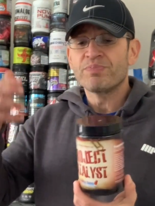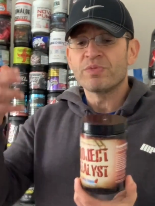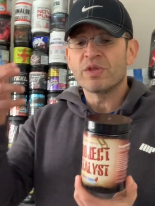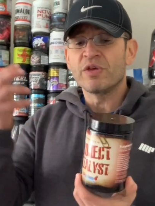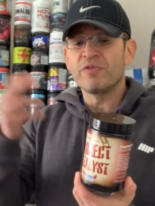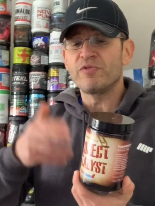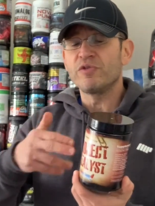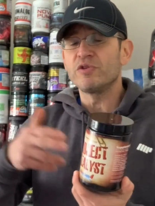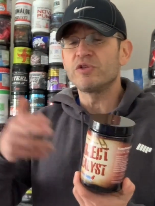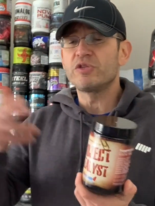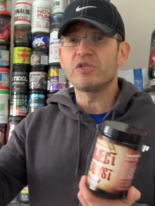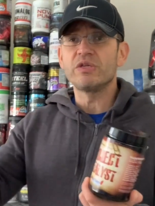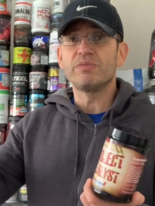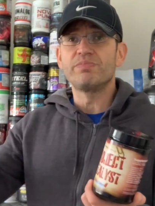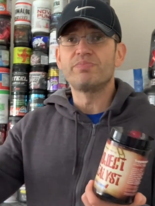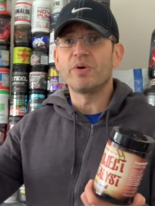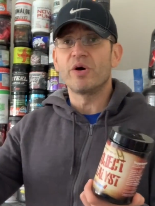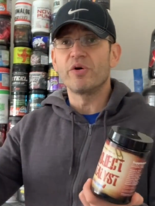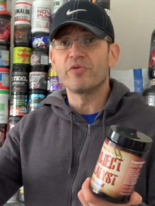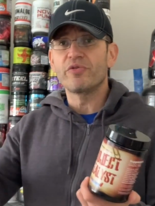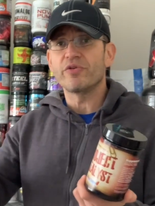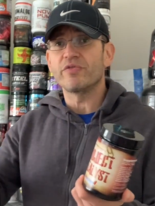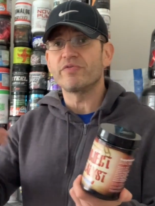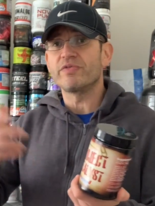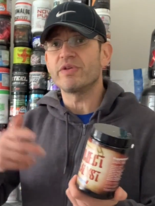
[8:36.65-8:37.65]
If you see
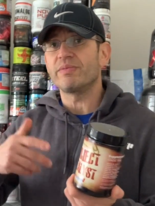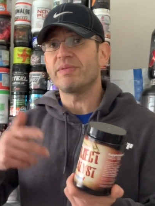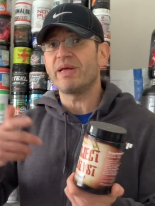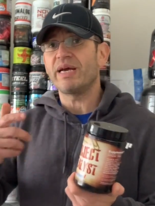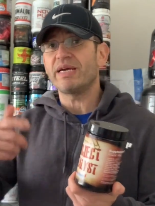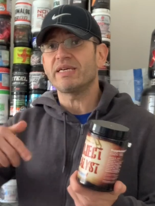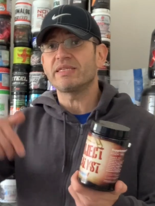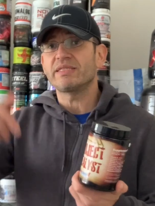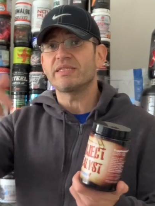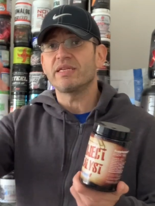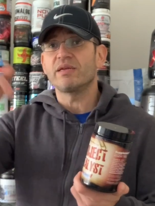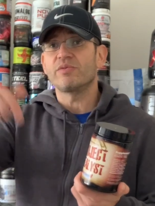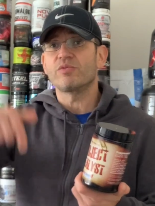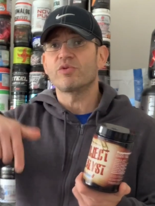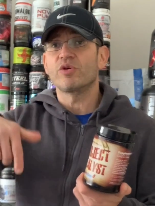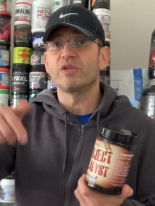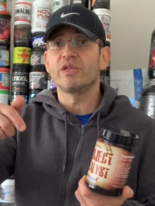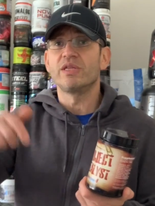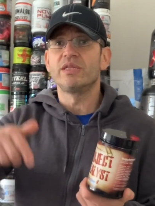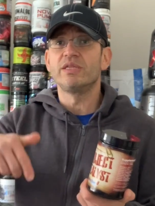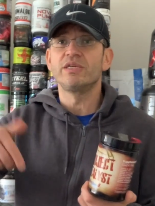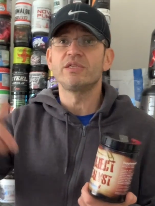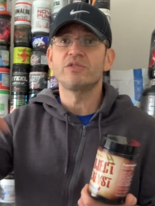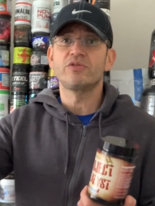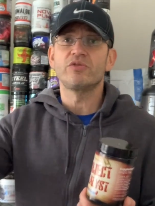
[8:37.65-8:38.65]
both of them, like I said, I'm going
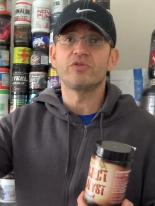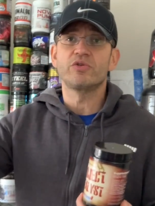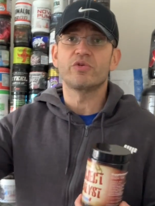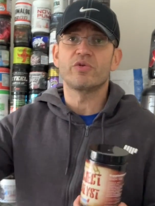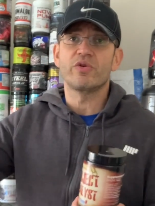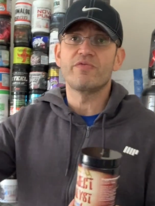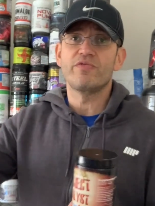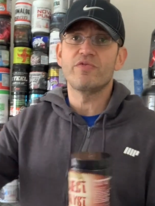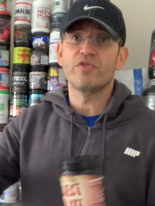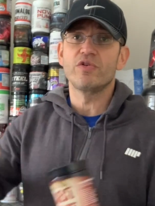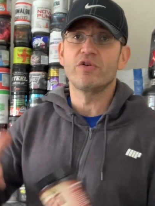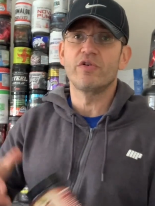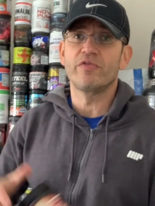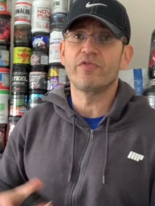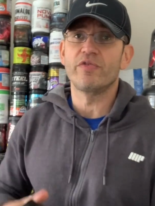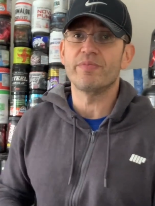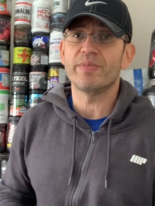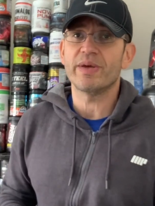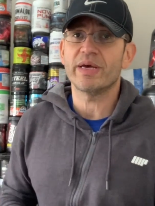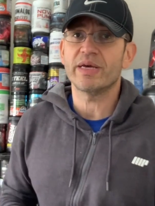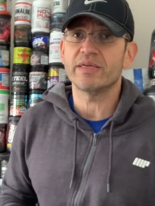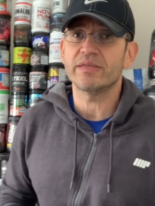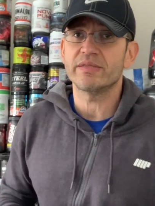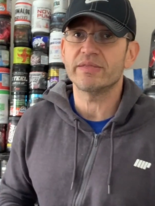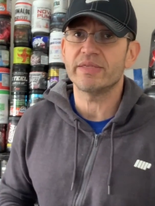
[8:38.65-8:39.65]
to link to the review of
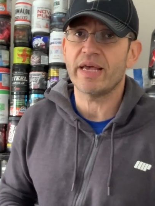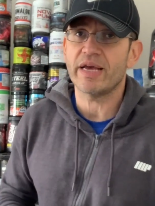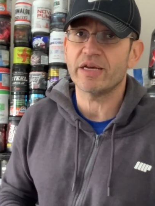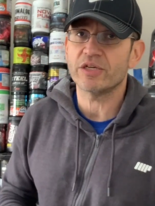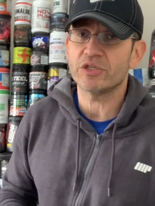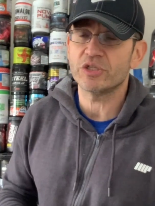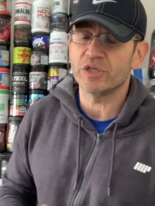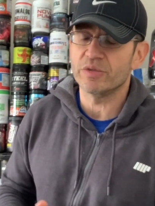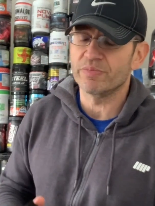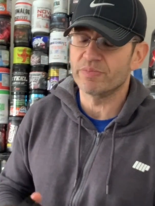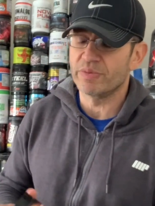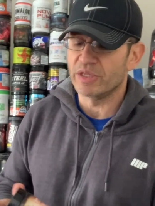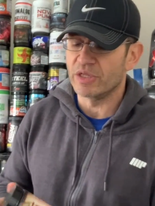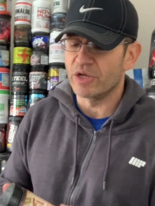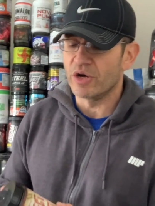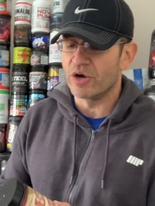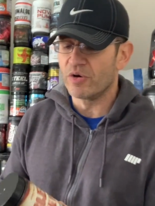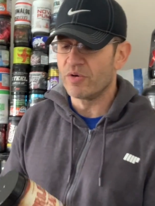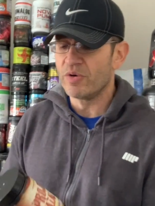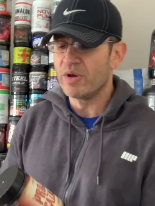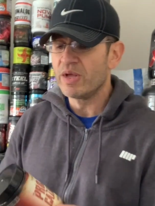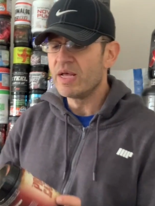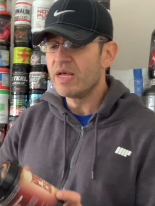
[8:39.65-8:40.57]
Omega Sanktion below.